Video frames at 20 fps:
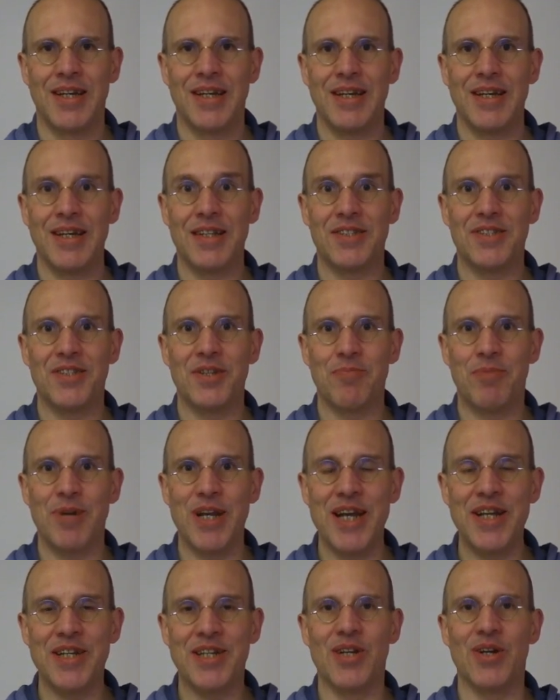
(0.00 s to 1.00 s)
It's the
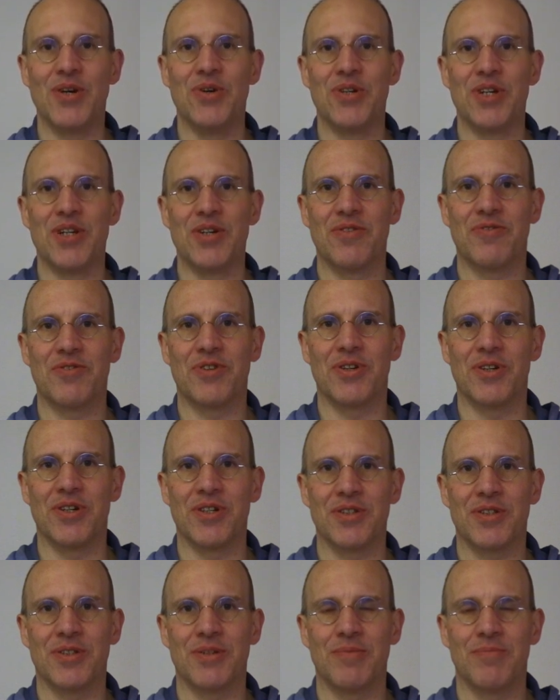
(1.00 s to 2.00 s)
plate loading, of
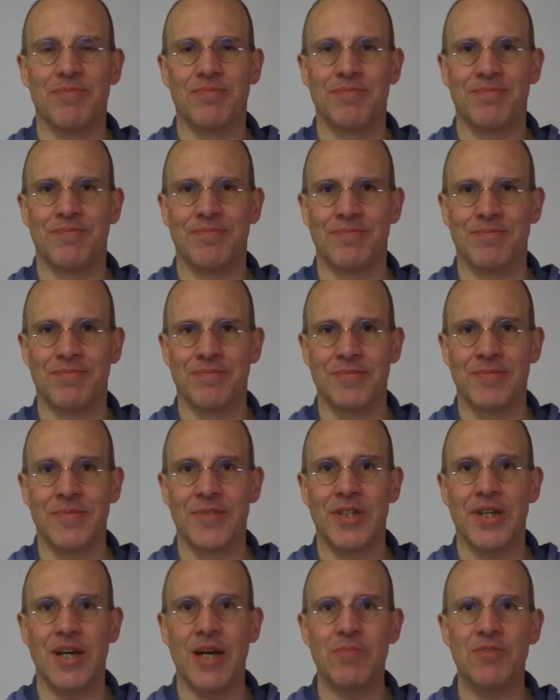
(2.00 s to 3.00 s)
course.
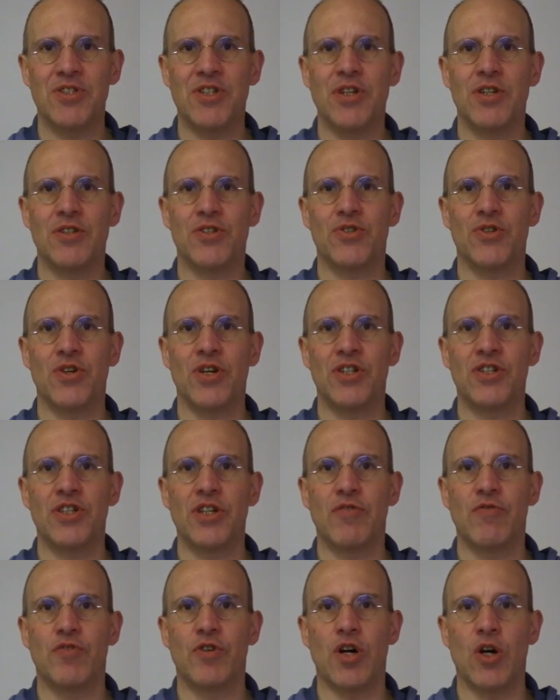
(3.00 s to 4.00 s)
I'm still
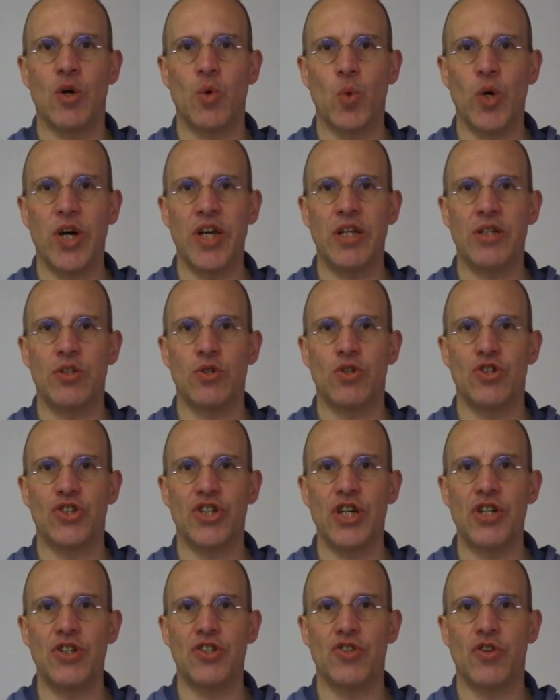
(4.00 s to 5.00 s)
searching for a way to
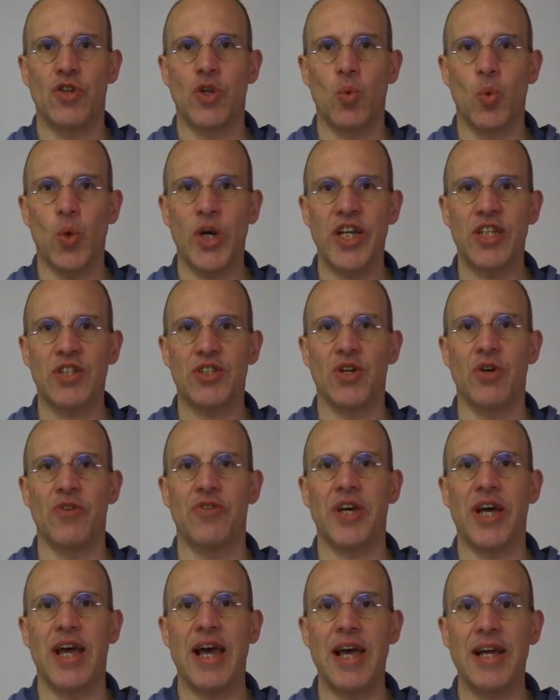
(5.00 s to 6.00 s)
change the weights on
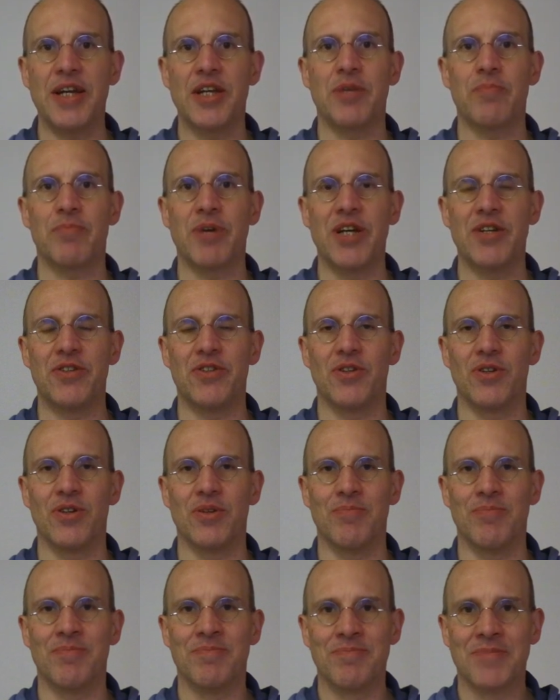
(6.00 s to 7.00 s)
the hanging
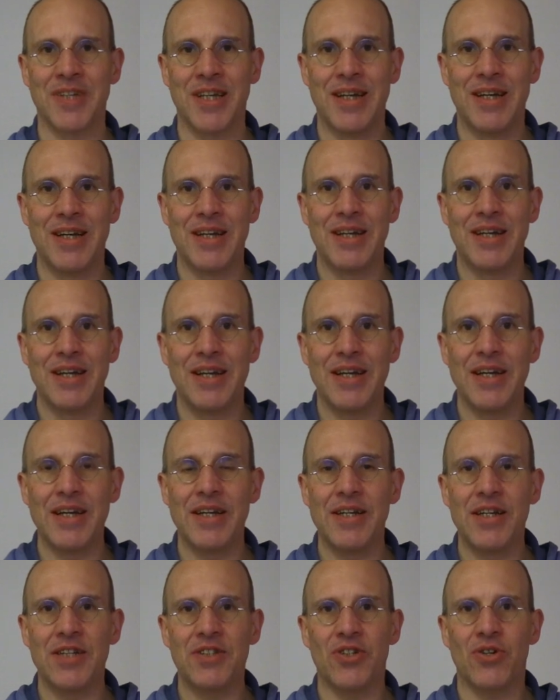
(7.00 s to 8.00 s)
pendulum.
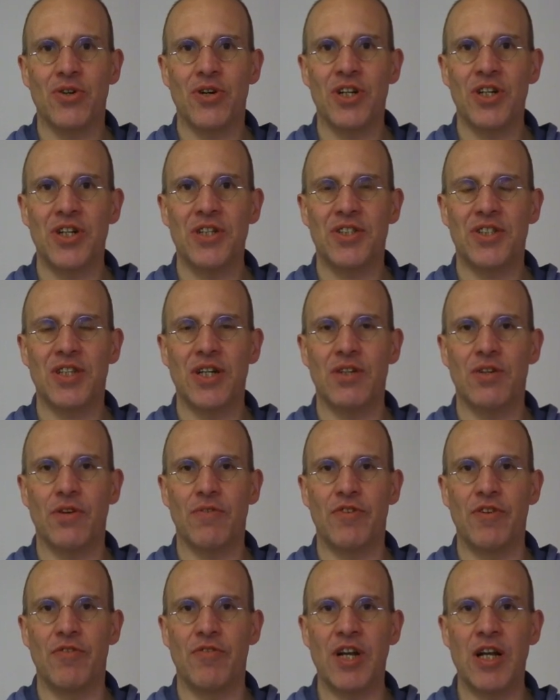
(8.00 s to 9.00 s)
In its current state
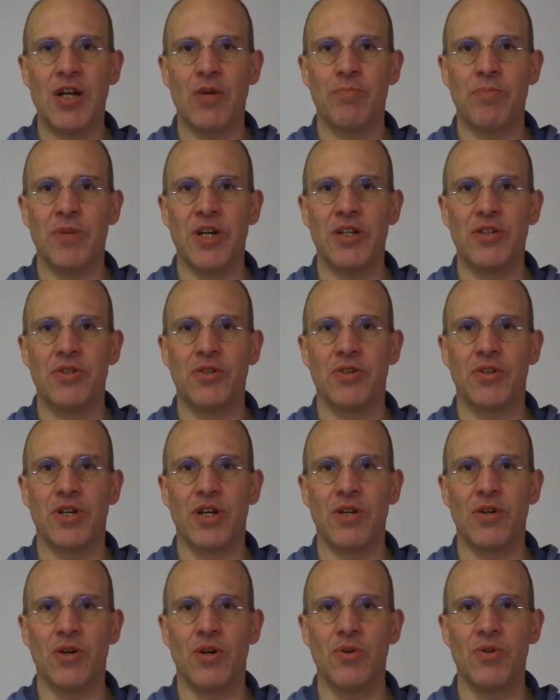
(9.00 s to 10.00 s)
of development, you
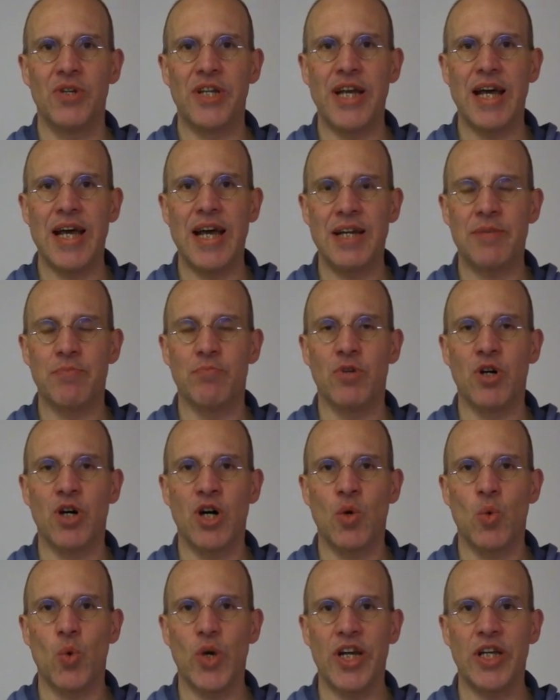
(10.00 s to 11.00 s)
can only add
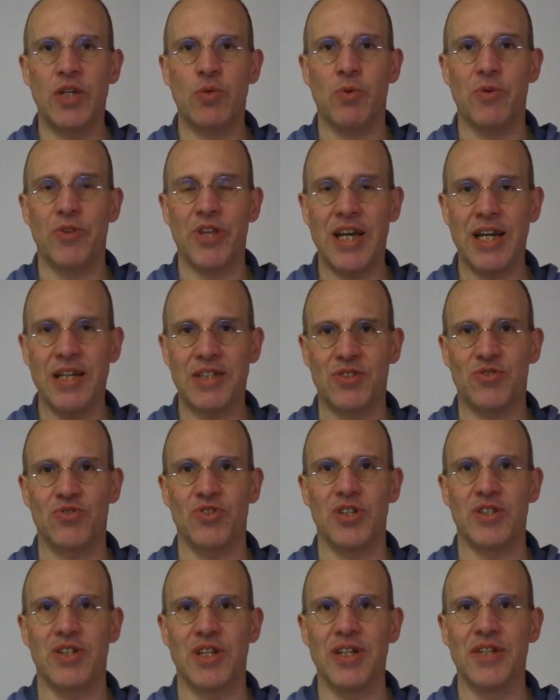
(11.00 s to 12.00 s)
more weight with
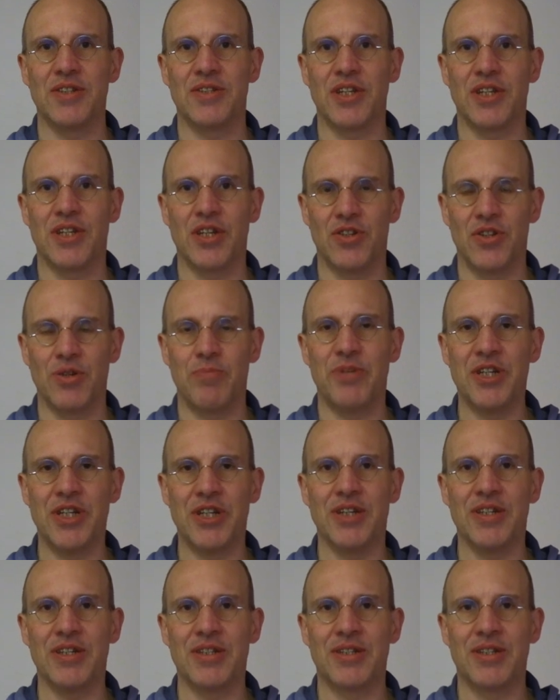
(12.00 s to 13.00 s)
extra slings and
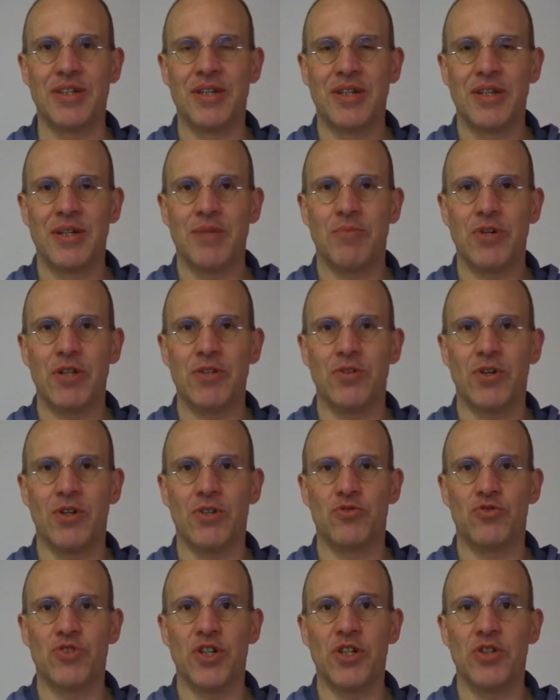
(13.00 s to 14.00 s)
carabiners, but
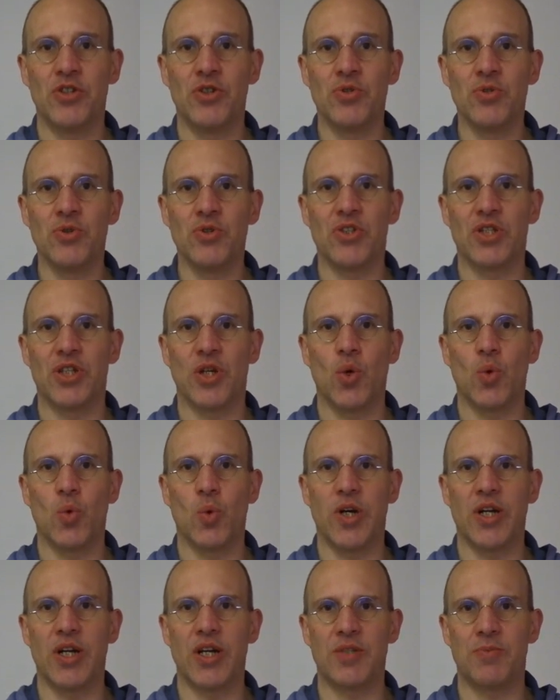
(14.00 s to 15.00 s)
not reduce
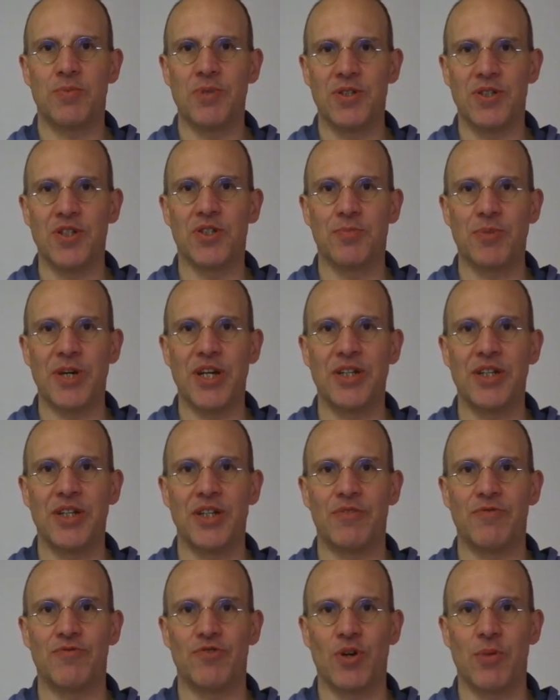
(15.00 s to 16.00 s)
what has been
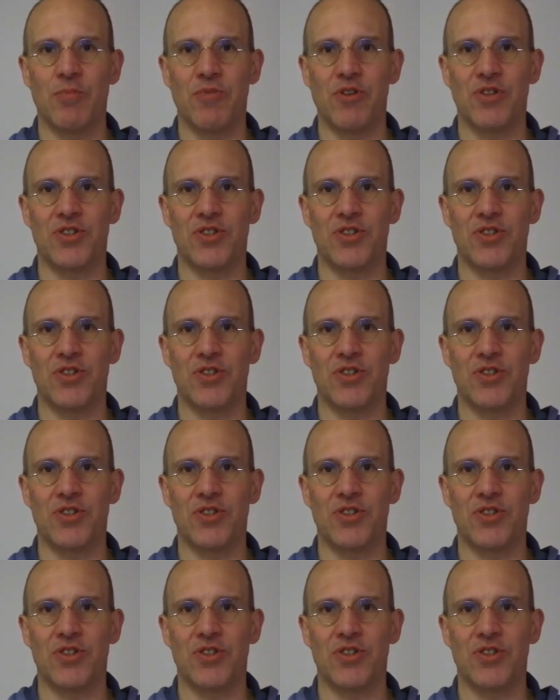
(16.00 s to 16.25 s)
suspended from the